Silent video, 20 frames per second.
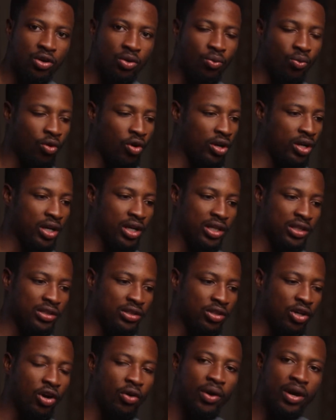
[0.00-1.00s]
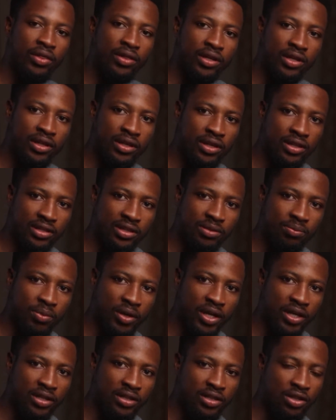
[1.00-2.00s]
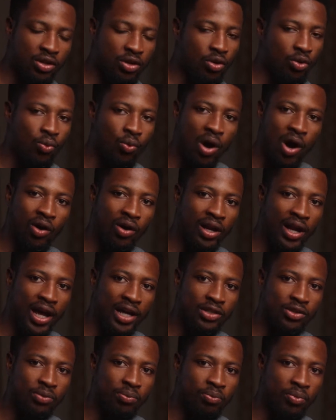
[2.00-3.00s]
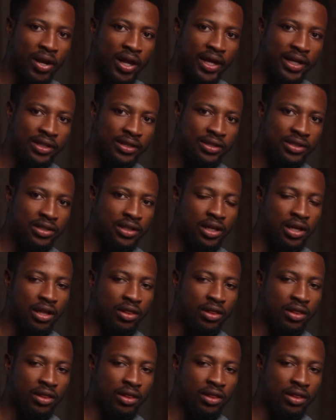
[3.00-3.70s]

what is already in the space where I would like to place